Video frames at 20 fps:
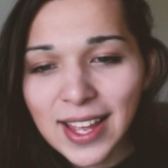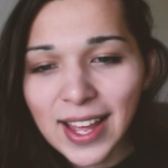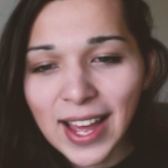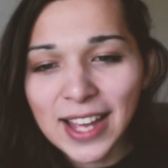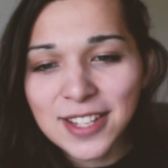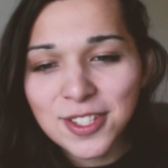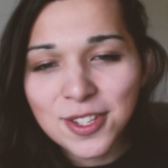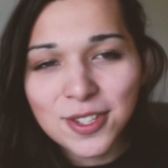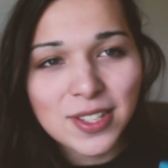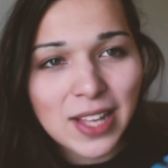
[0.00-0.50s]

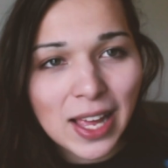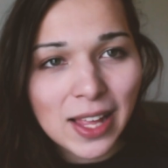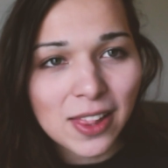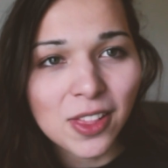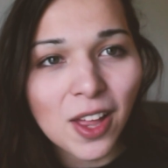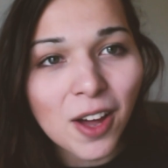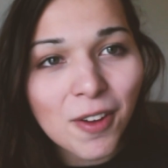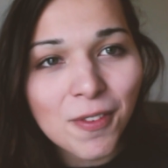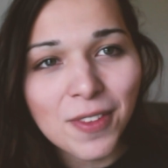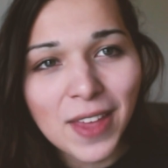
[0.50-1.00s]
I
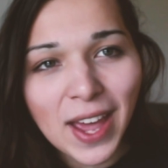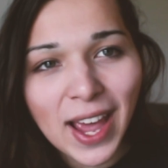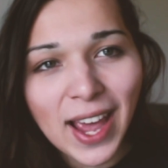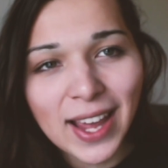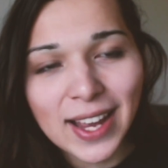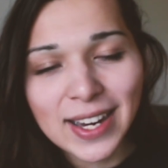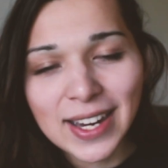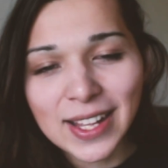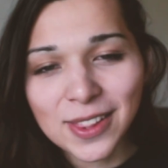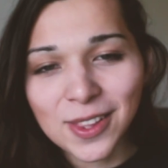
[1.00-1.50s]
love
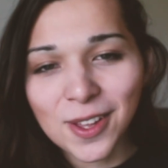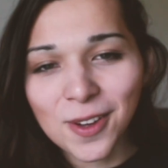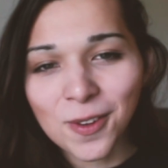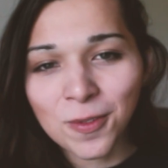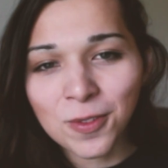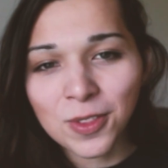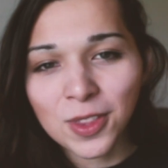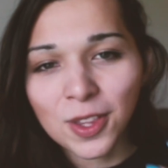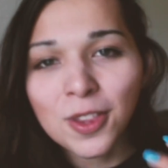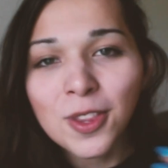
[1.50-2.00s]
that, and I
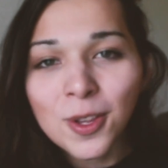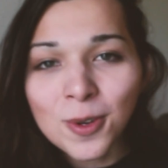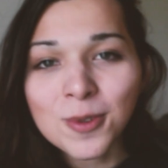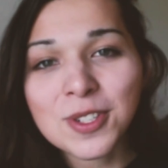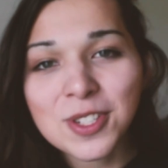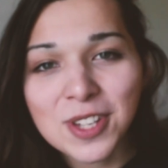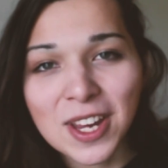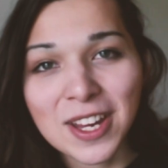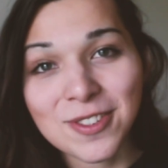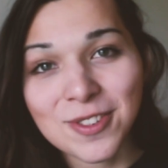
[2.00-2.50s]
love
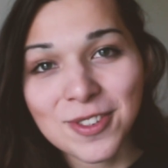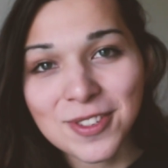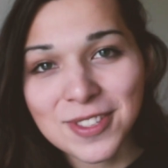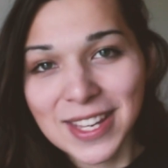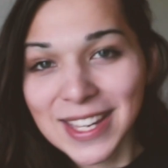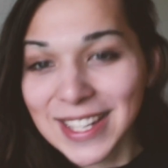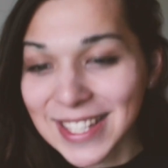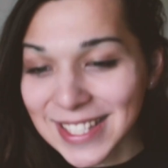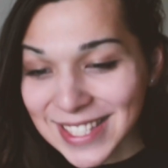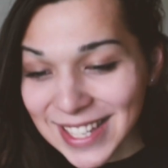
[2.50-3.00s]
those changes
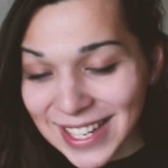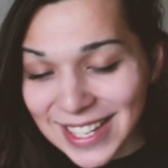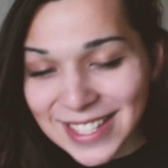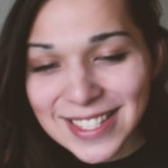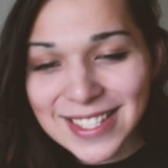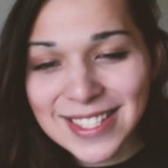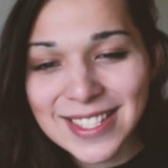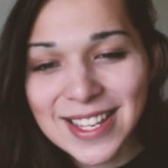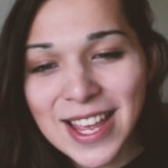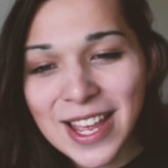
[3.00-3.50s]

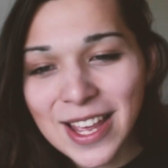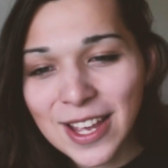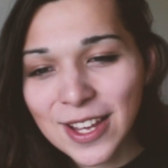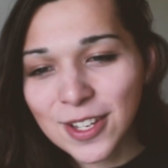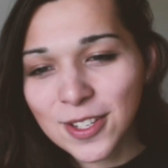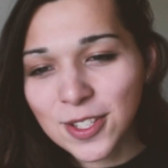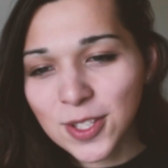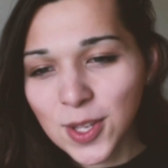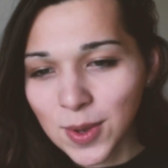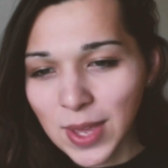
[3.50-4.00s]
exist.
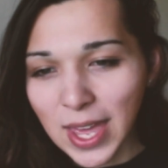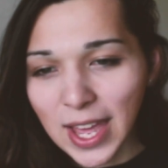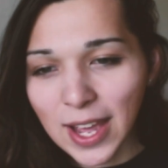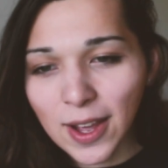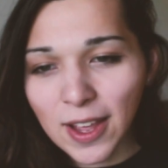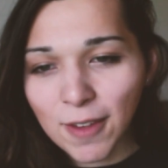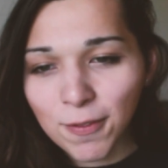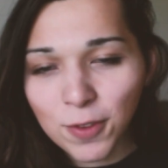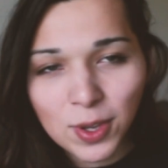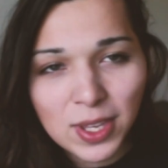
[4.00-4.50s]
So
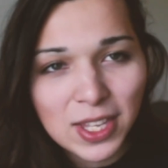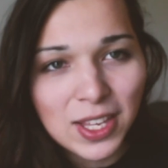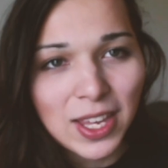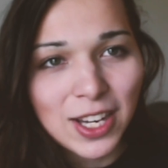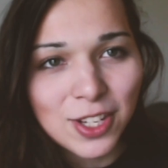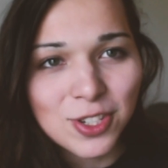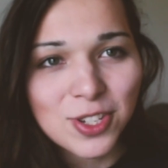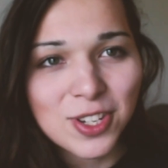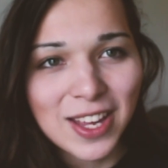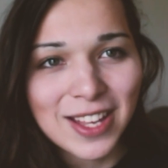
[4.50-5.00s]
yeah, if you can
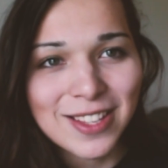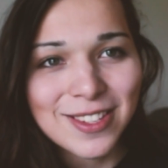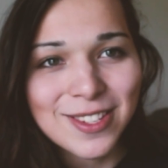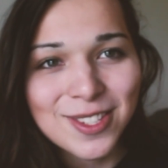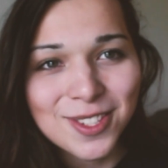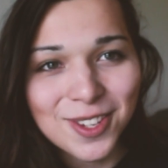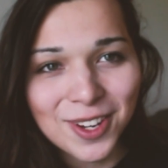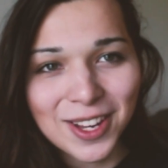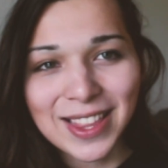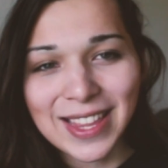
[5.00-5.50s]
get a
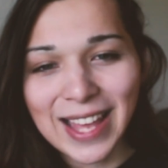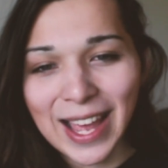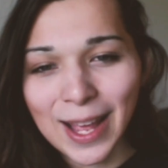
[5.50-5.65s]
chance, look at